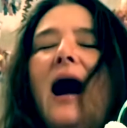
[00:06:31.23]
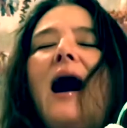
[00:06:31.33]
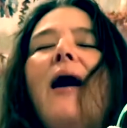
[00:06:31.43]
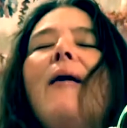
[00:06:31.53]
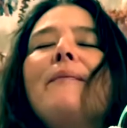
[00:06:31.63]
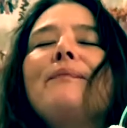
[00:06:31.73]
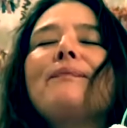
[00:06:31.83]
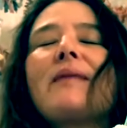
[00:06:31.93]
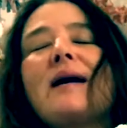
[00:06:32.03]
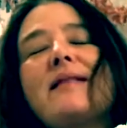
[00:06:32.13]

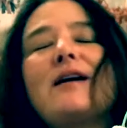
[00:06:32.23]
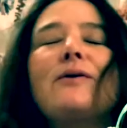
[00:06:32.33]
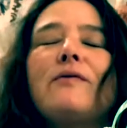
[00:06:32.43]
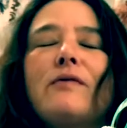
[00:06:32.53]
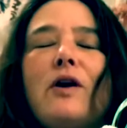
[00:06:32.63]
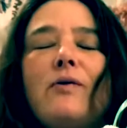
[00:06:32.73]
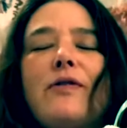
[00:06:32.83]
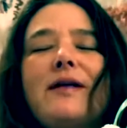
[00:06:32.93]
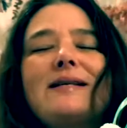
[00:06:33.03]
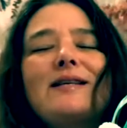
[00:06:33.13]

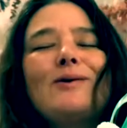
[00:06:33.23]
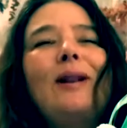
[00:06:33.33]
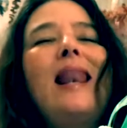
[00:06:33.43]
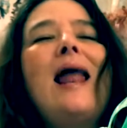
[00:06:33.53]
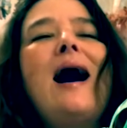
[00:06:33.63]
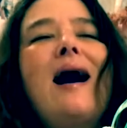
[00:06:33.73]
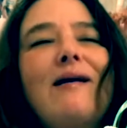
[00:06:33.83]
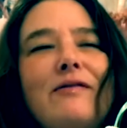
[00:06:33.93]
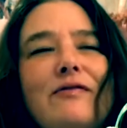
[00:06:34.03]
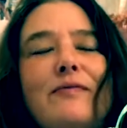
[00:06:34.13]
Things that you
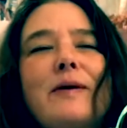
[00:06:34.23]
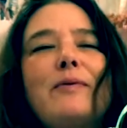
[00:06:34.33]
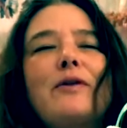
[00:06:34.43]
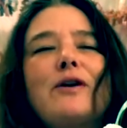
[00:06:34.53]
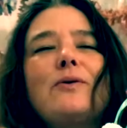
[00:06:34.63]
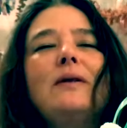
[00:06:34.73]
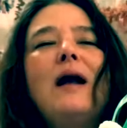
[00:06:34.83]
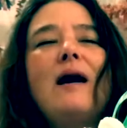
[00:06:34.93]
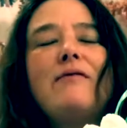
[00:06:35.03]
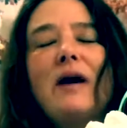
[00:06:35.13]
love, people that you
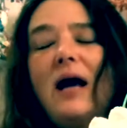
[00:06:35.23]
love,